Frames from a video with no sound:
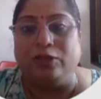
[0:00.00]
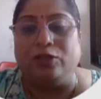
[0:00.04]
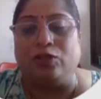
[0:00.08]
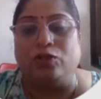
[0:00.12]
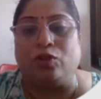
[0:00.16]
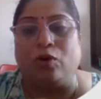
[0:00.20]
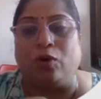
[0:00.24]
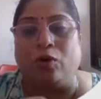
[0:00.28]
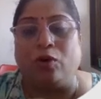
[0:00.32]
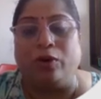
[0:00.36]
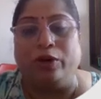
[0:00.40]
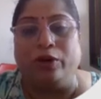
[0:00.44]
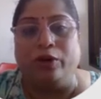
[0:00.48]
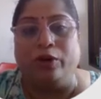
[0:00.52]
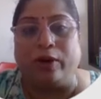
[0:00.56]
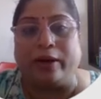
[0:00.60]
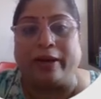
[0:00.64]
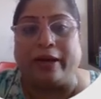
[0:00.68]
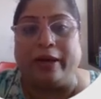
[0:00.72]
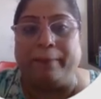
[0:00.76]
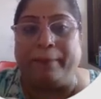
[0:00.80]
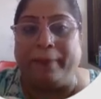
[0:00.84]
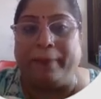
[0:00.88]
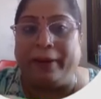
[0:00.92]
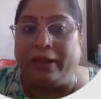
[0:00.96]
So you're
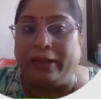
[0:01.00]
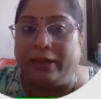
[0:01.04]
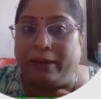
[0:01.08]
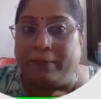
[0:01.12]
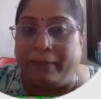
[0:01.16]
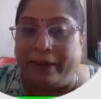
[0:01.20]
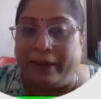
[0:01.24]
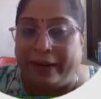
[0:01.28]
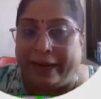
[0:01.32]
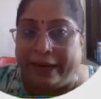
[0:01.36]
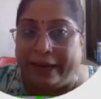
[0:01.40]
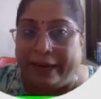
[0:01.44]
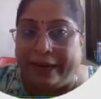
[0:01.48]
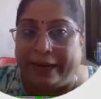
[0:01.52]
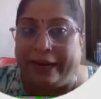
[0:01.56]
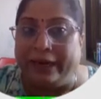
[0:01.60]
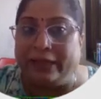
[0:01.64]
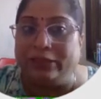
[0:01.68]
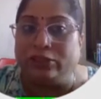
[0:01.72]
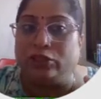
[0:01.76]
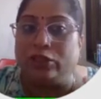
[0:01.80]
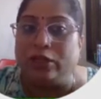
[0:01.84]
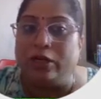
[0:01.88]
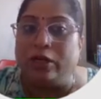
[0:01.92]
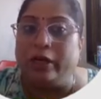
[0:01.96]
keeping them
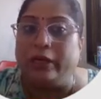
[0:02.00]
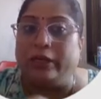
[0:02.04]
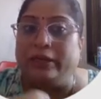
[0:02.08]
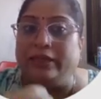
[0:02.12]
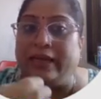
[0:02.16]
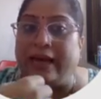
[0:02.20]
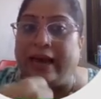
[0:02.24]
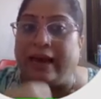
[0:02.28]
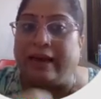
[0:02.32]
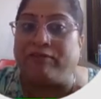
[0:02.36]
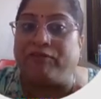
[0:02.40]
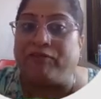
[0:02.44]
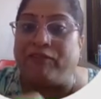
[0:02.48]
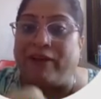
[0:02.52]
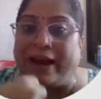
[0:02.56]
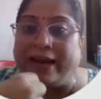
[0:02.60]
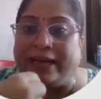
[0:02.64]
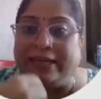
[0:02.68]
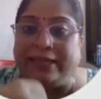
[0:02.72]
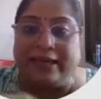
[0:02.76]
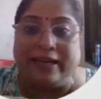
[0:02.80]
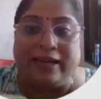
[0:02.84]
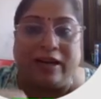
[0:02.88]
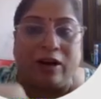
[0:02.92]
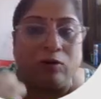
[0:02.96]
engaged. They are
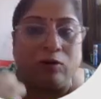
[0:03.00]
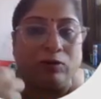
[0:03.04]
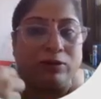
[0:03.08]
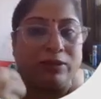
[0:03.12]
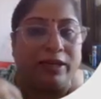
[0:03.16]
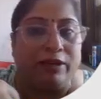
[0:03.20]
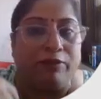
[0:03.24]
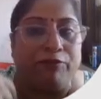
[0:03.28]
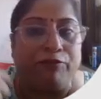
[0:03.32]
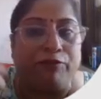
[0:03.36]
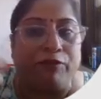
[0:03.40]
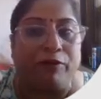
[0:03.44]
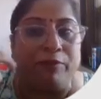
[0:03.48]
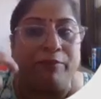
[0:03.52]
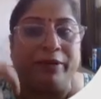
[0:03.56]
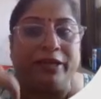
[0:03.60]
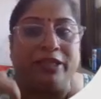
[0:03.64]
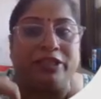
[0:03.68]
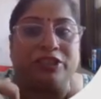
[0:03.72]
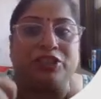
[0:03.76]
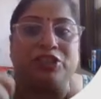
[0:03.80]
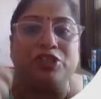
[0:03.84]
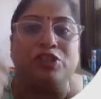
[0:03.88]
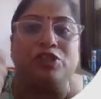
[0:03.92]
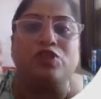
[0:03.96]
finding out the
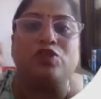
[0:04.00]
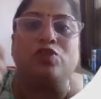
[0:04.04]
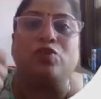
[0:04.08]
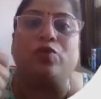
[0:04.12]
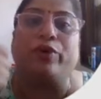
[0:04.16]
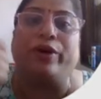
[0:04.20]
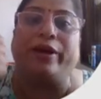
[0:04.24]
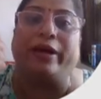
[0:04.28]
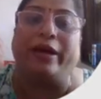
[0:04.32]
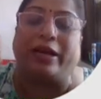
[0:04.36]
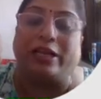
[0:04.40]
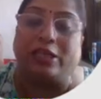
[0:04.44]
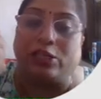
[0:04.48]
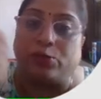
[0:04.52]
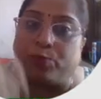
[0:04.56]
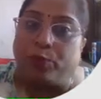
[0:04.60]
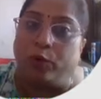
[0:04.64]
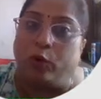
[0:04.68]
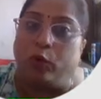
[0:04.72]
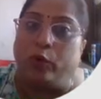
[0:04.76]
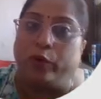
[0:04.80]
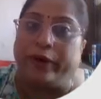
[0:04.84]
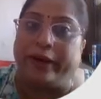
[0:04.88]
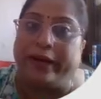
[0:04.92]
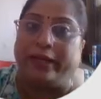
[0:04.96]
information, so
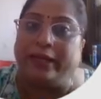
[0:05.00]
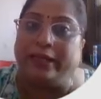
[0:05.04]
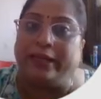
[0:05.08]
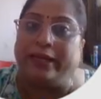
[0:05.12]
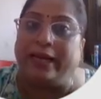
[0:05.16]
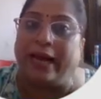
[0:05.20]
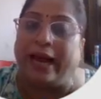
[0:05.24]
exploring the